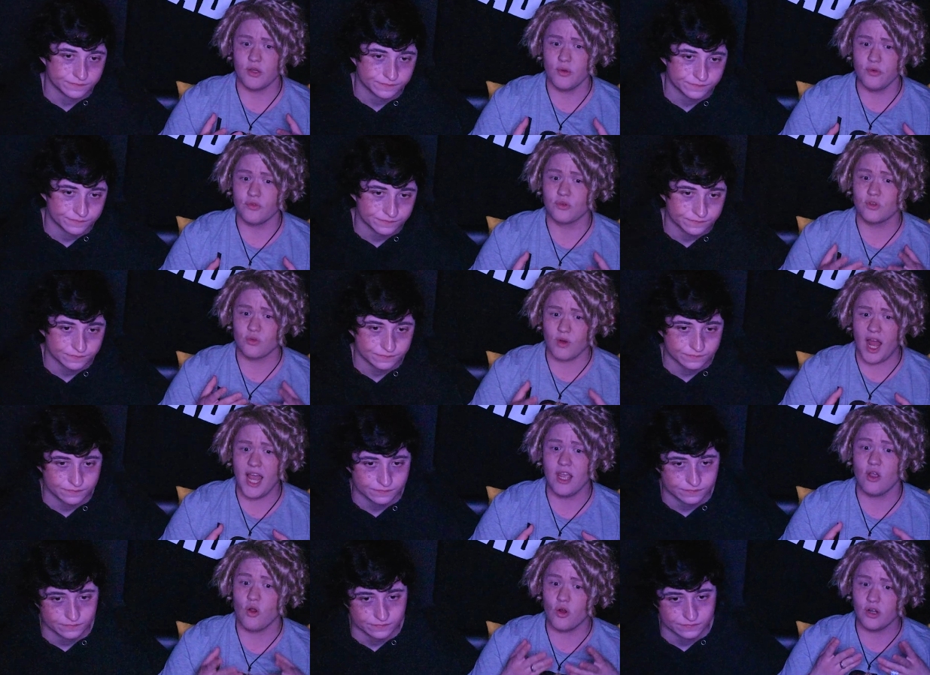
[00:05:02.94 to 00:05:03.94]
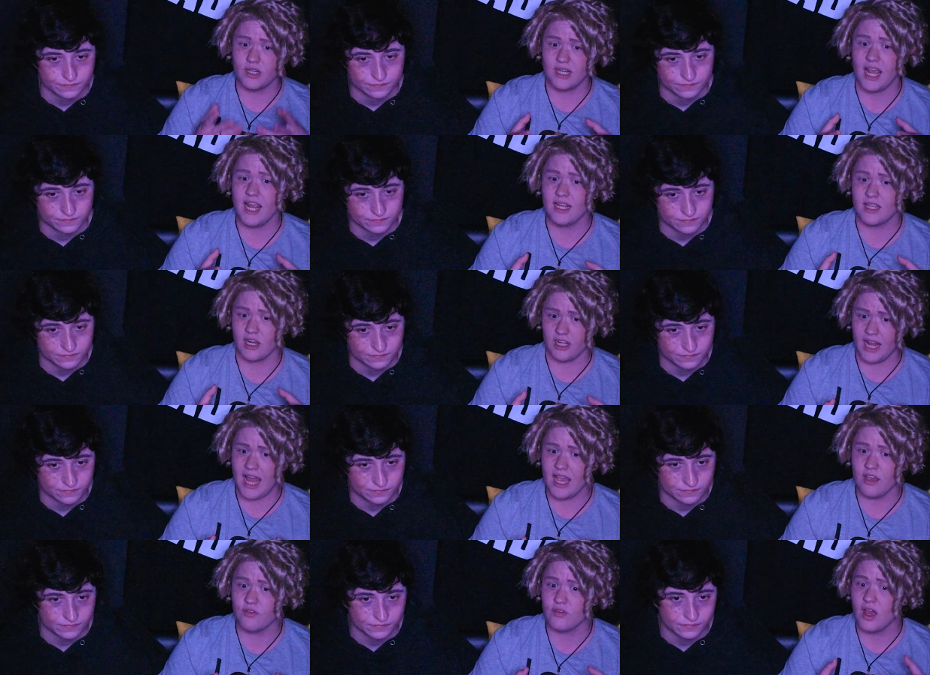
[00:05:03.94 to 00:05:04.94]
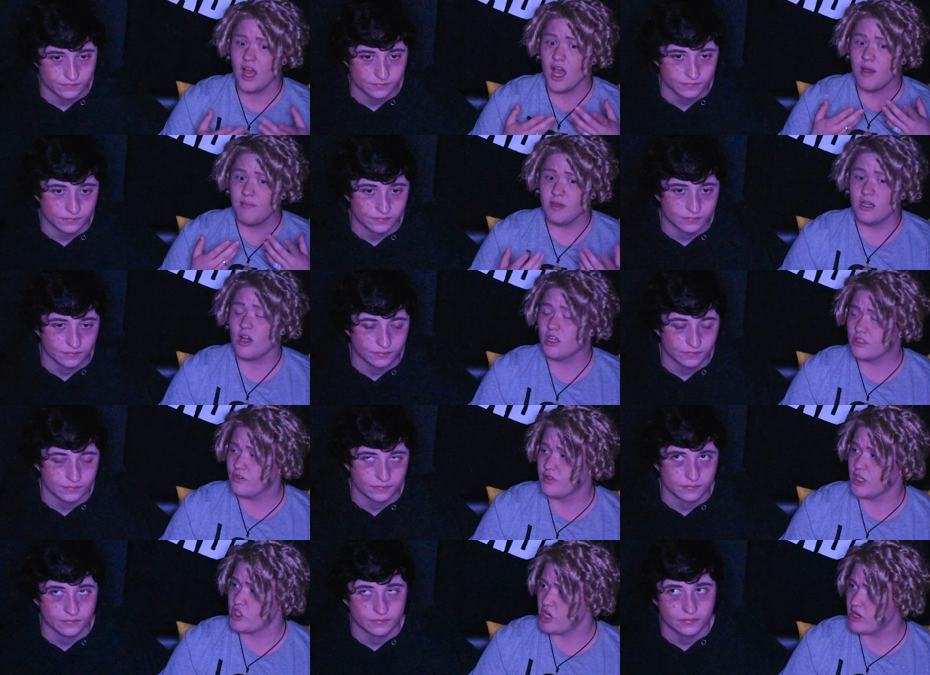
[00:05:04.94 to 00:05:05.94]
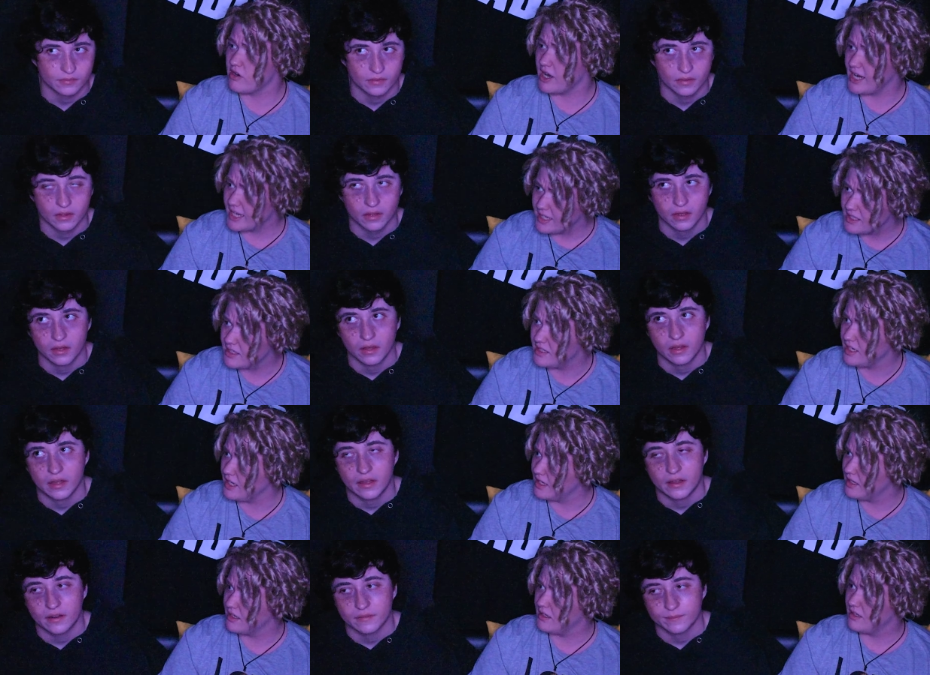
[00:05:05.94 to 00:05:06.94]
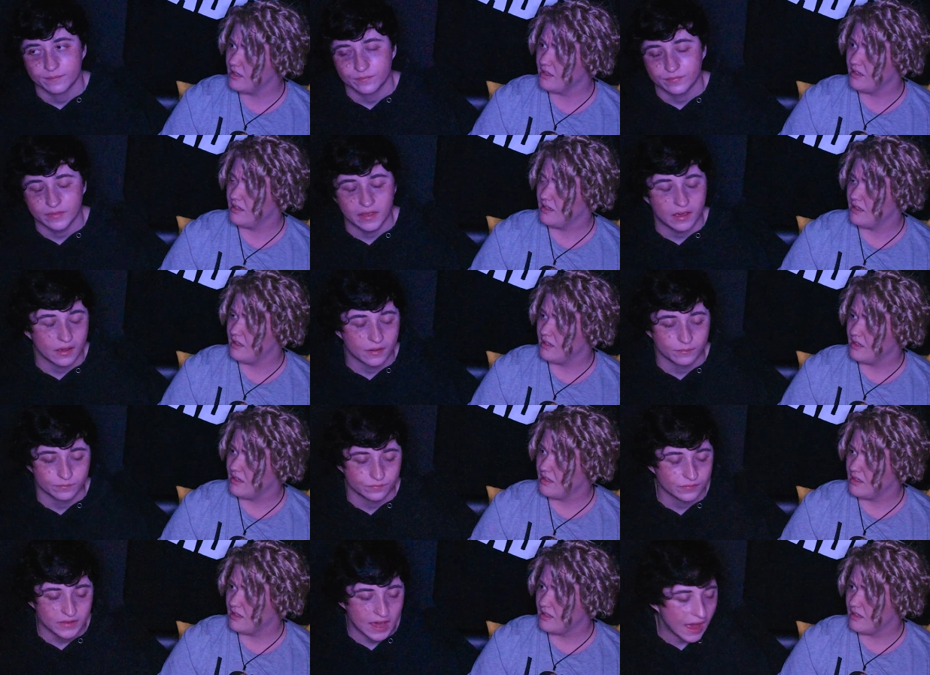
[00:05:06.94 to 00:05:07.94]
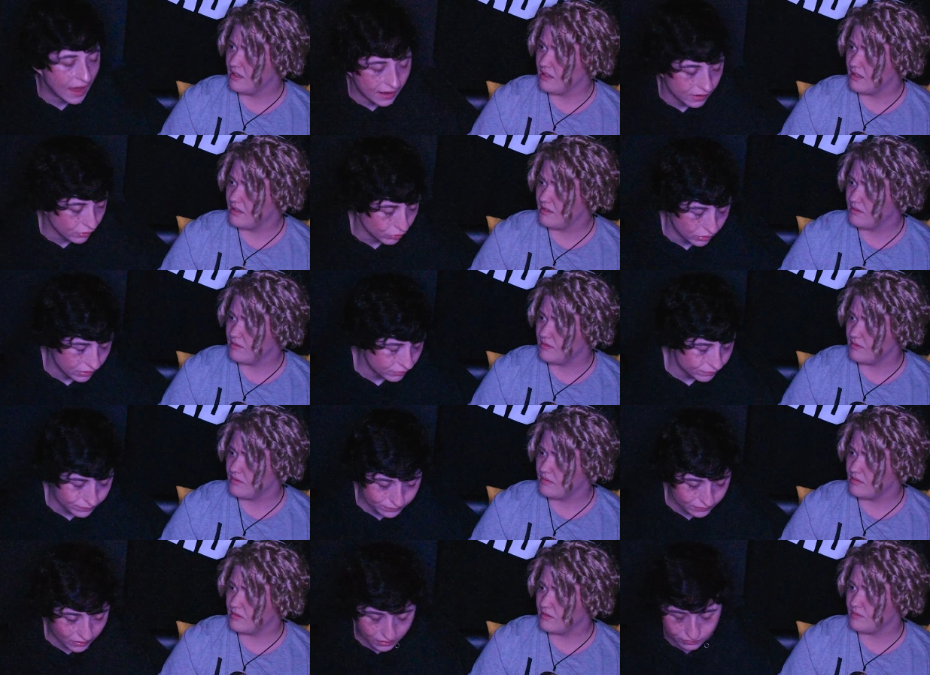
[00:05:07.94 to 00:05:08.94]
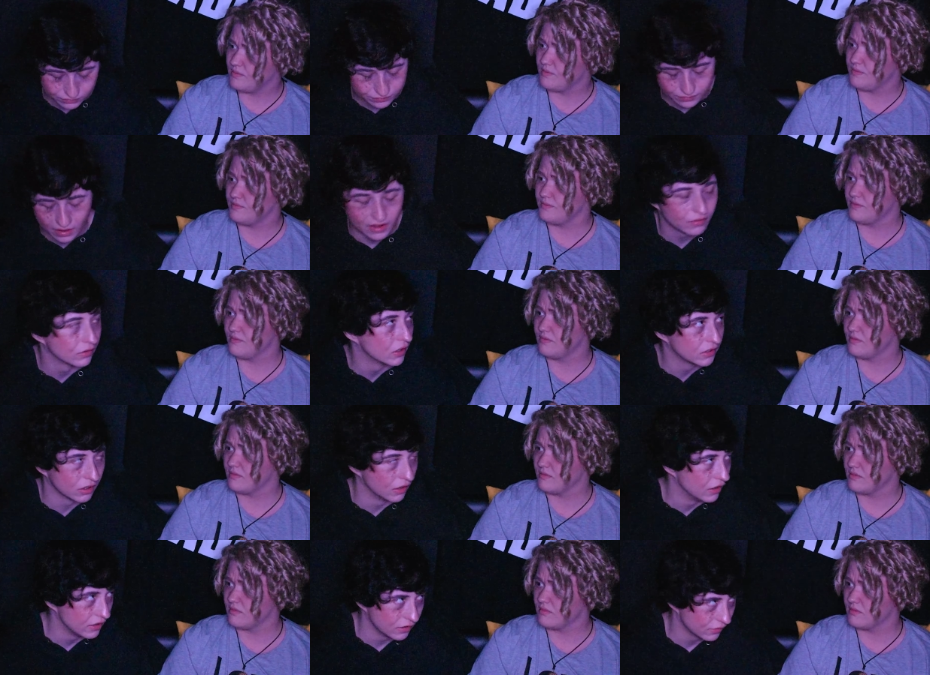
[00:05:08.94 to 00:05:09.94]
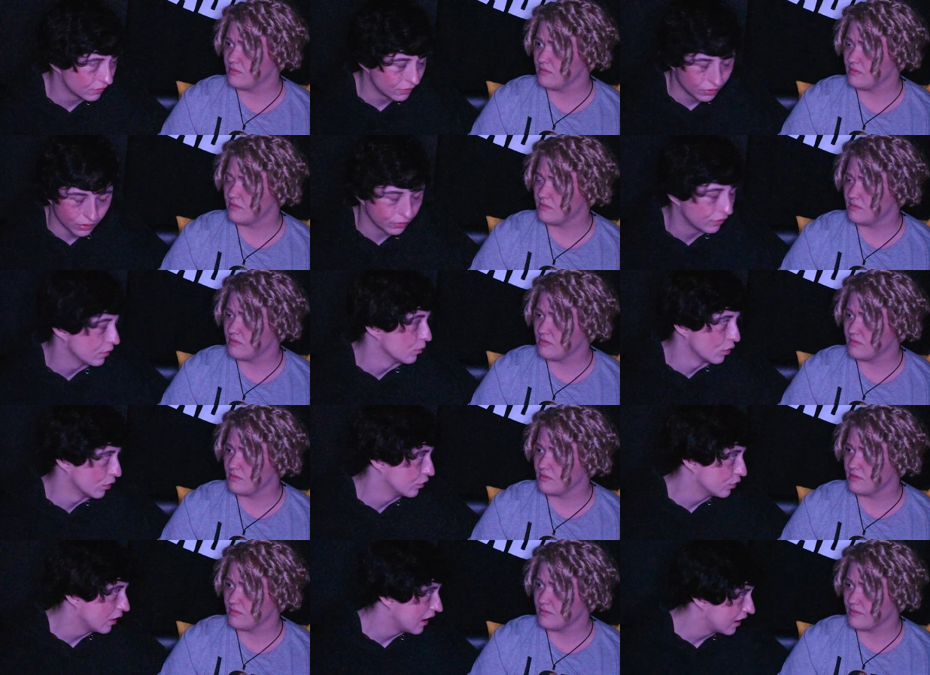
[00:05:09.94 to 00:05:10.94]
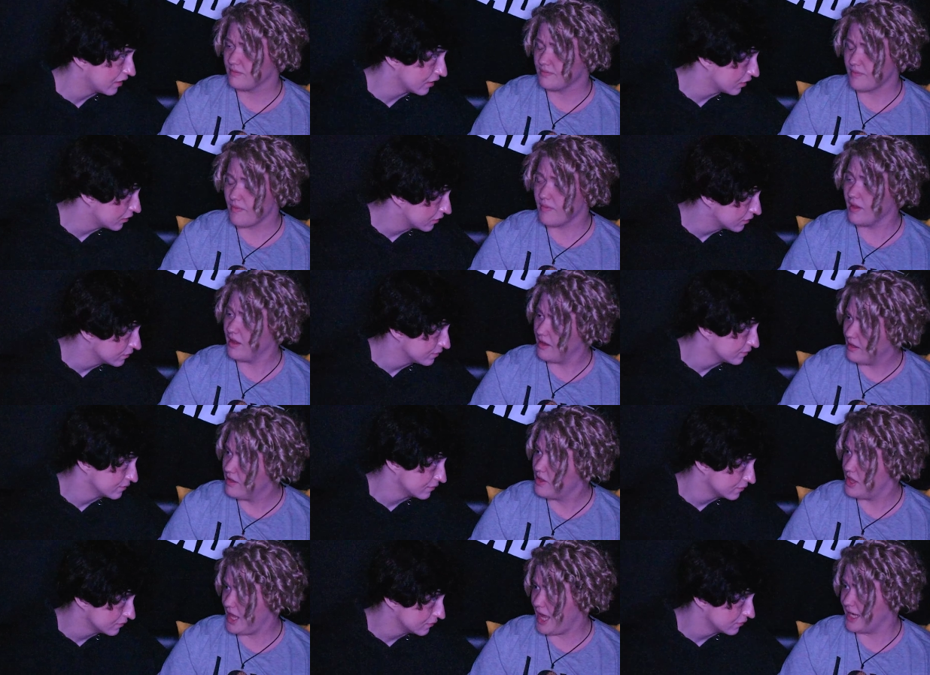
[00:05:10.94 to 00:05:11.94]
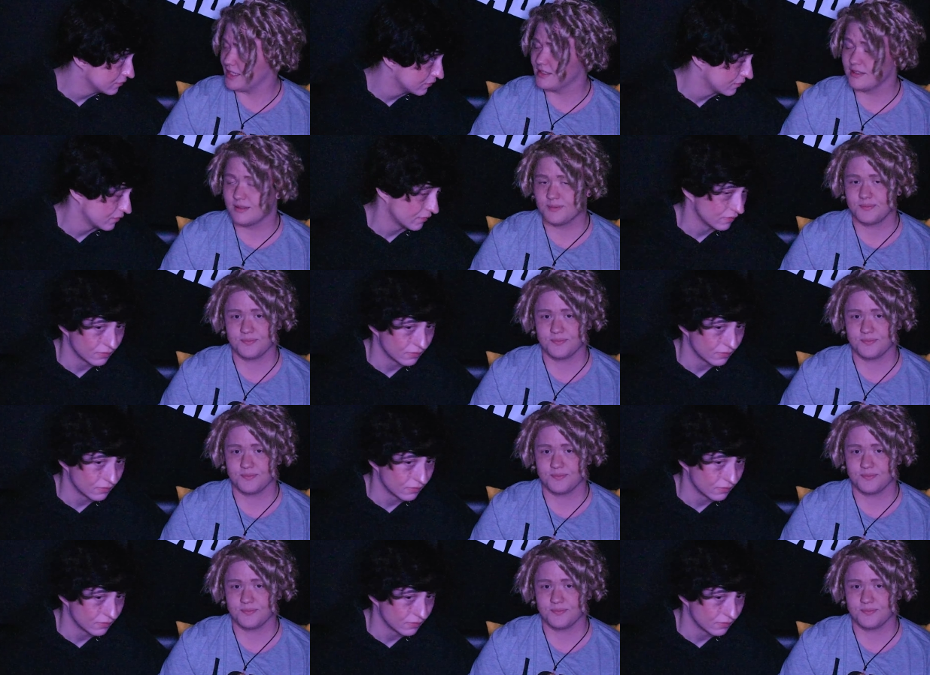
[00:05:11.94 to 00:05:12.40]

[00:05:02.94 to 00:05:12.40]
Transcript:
Speaker 1: youth try or take their life because of their gender identity.
Speaker 2: Yeah, yeah, I agree. I've, I've literally nothing more to add. Thanks.